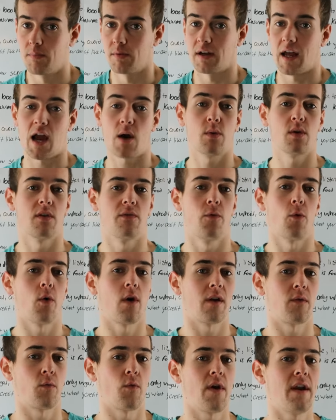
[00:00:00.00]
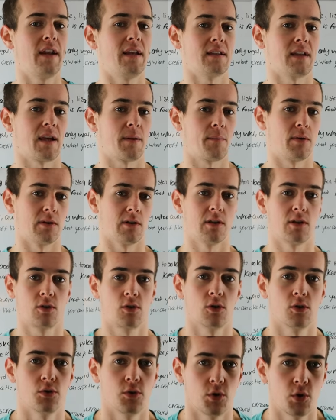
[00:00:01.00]
but I would avoid reading like
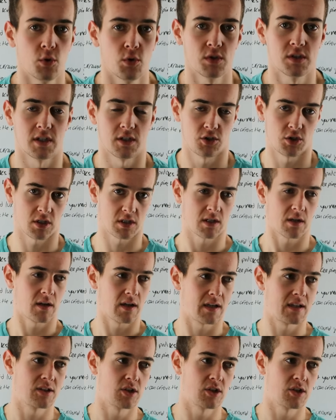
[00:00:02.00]
political news and just